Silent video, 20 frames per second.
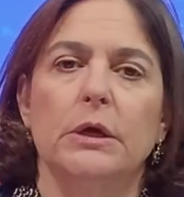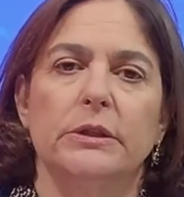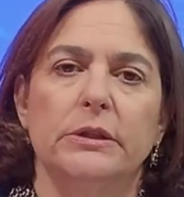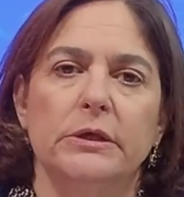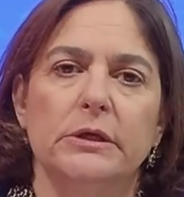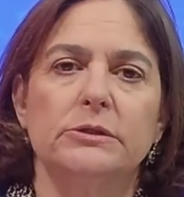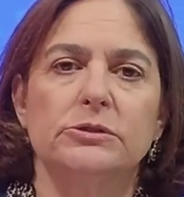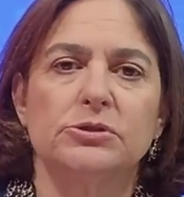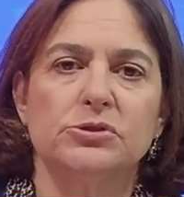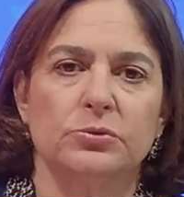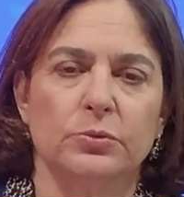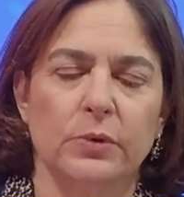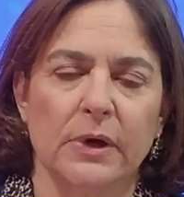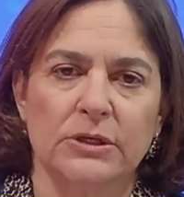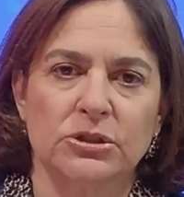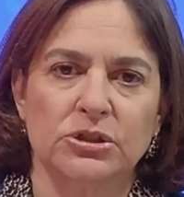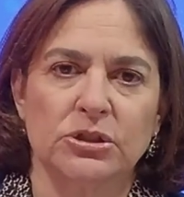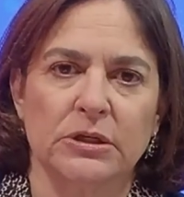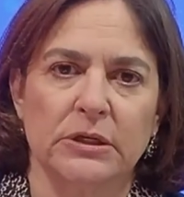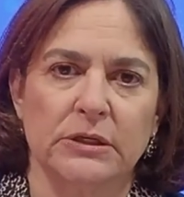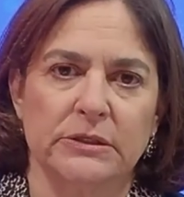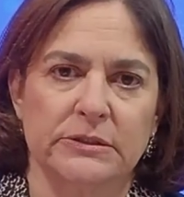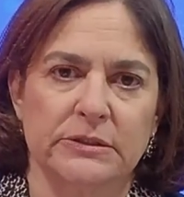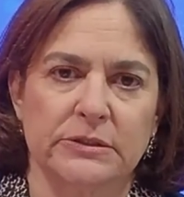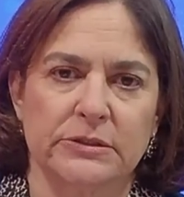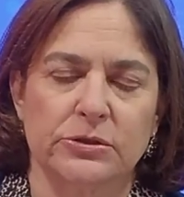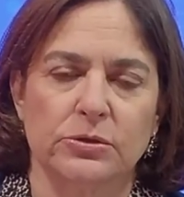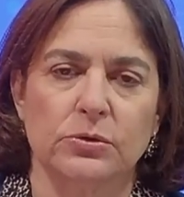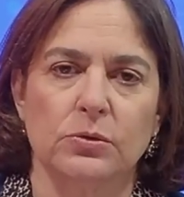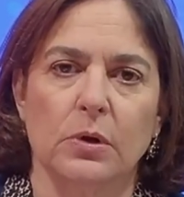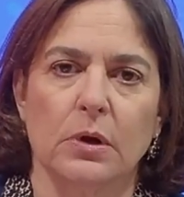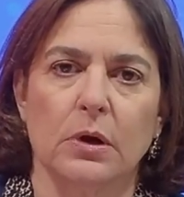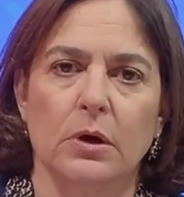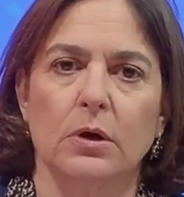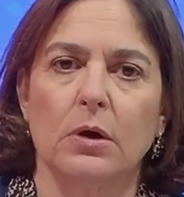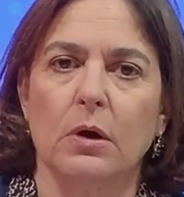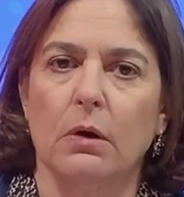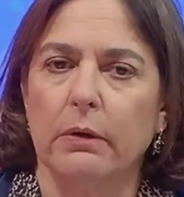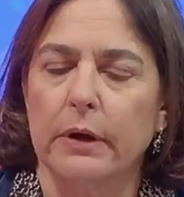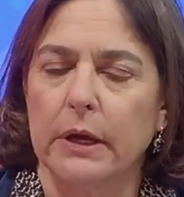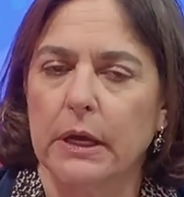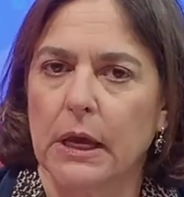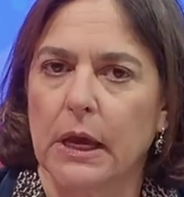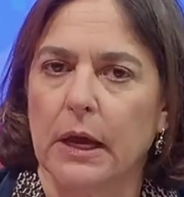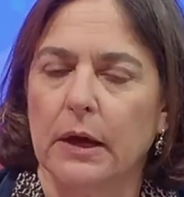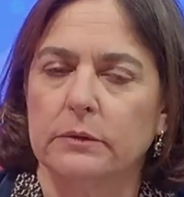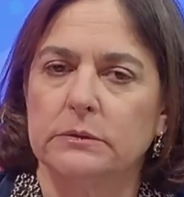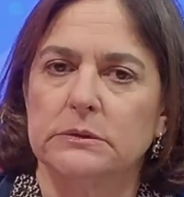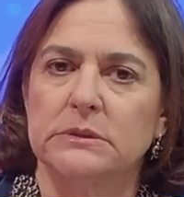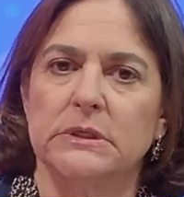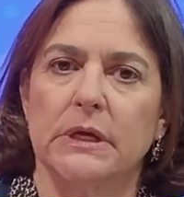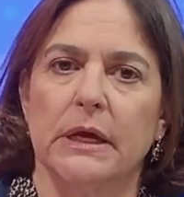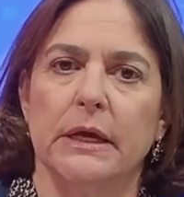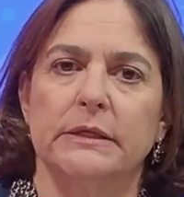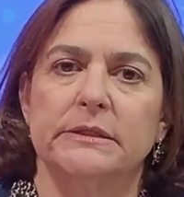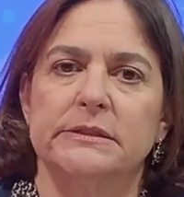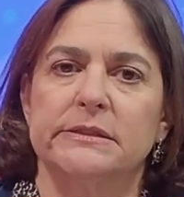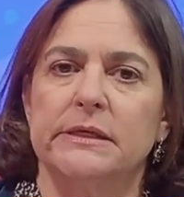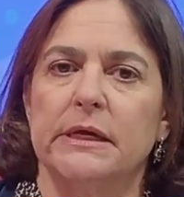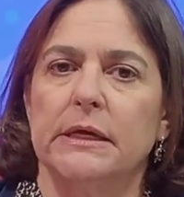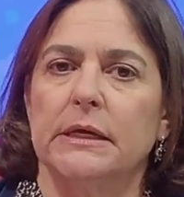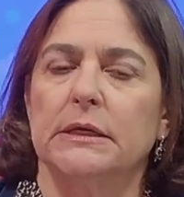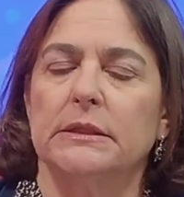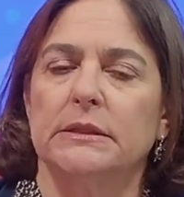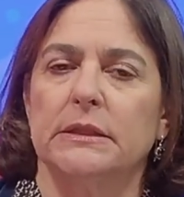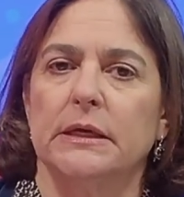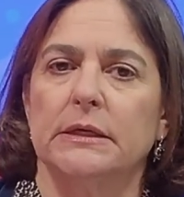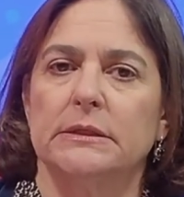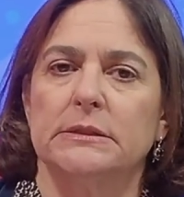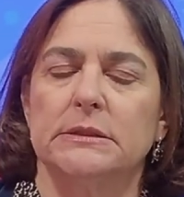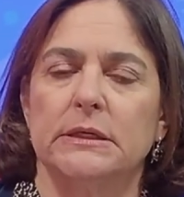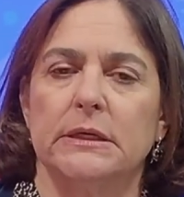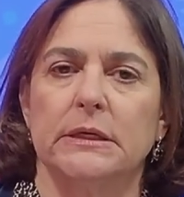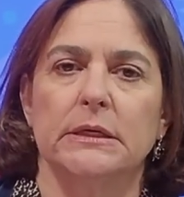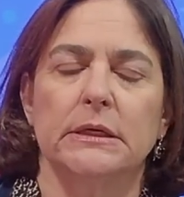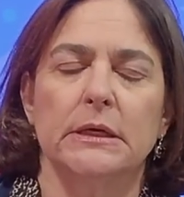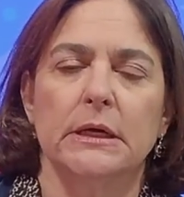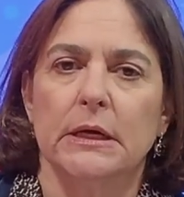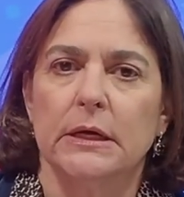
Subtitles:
the insurrectionists who are going out and saying that the